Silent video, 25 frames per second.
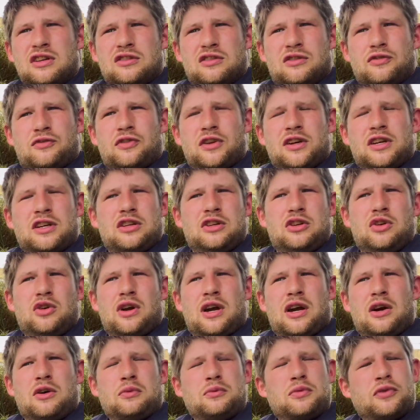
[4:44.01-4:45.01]
to figure you
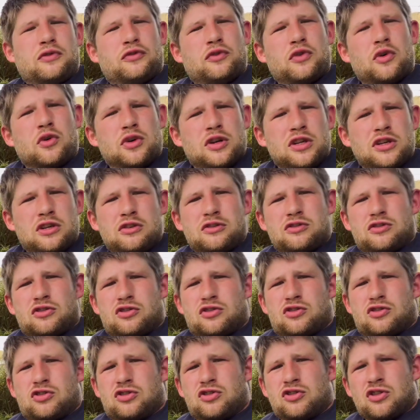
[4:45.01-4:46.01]
out before you
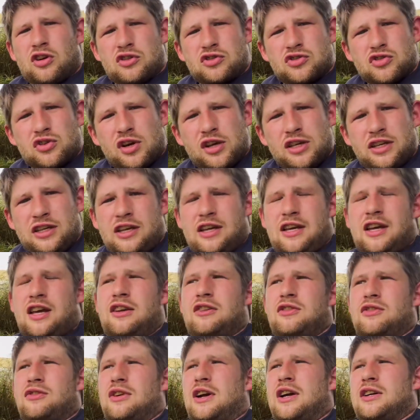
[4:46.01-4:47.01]
start trying to
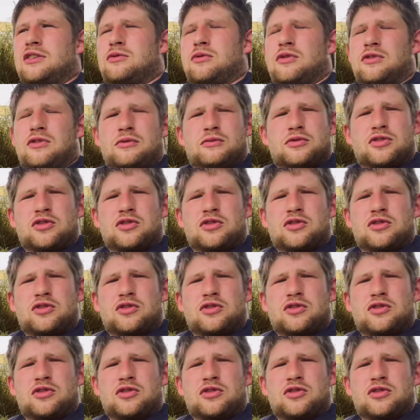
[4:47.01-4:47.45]
interact with them,